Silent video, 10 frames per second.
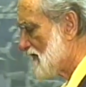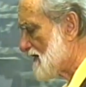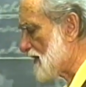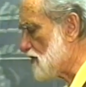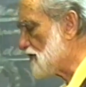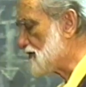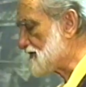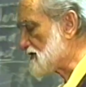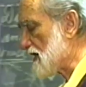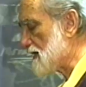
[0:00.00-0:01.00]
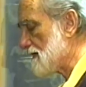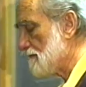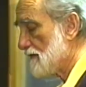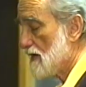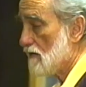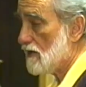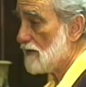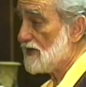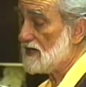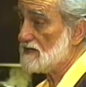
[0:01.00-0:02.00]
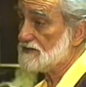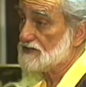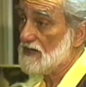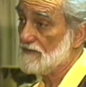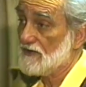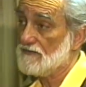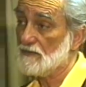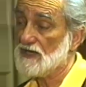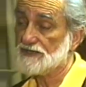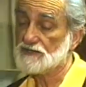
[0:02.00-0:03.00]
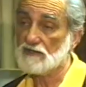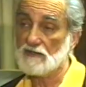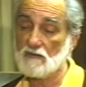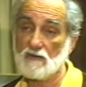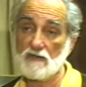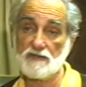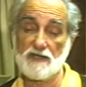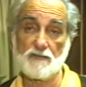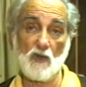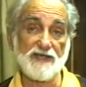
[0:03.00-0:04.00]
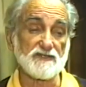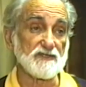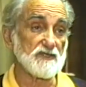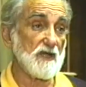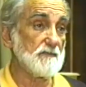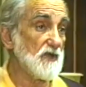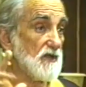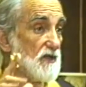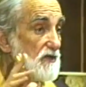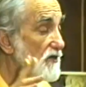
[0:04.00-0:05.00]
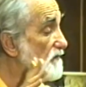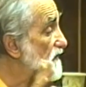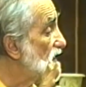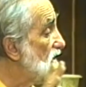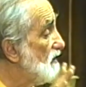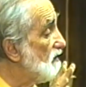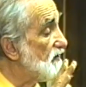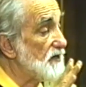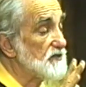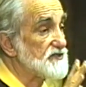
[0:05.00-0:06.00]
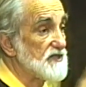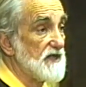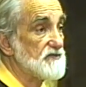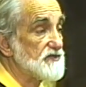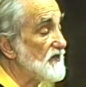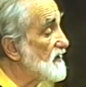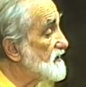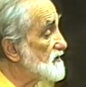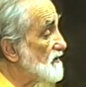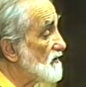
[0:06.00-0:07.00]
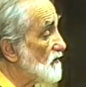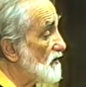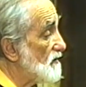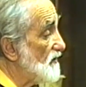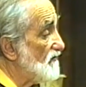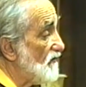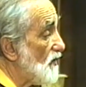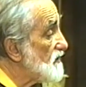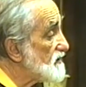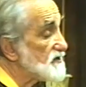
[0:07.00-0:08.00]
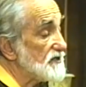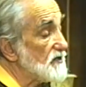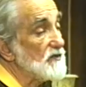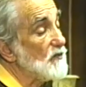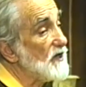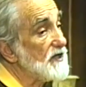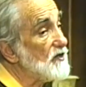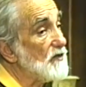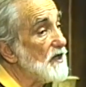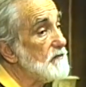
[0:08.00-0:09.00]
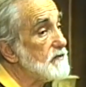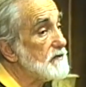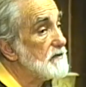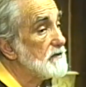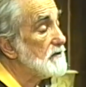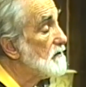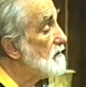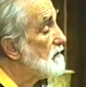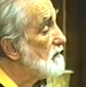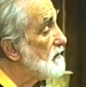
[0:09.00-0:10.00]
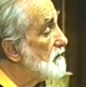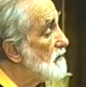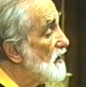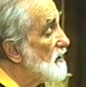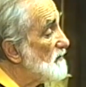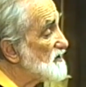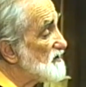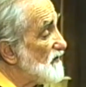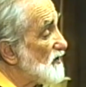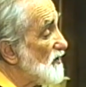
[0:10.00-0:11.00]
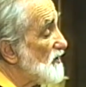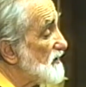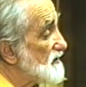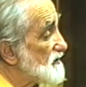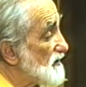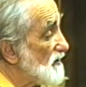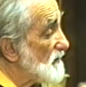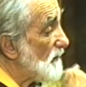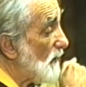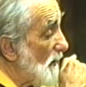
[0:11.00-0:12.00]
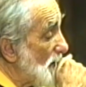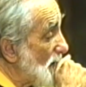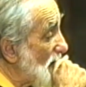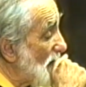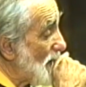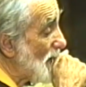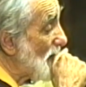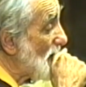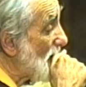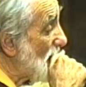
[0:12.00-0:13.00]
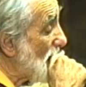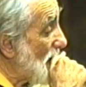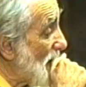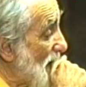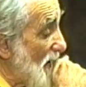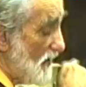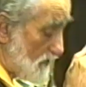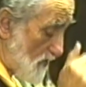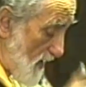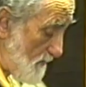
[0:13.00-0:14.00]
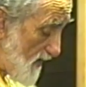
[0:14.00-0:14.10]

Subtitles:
Now you could say, well, we hear something from the external world that wakes us up. No, no, no. They were sounds in the external world before this that didn't wake you up. Must have occurred at a certain point. Try